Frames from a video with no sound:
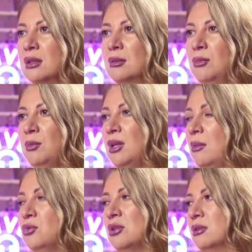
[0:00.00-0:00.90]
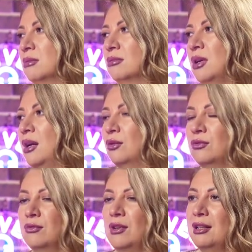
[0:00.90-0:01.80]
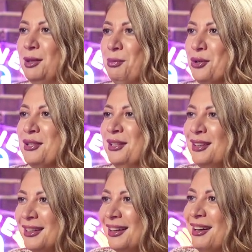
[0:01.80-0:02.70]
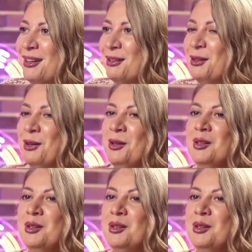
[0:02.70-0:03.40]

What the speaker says: Maybe I'm just kind of friendly person. I don't know.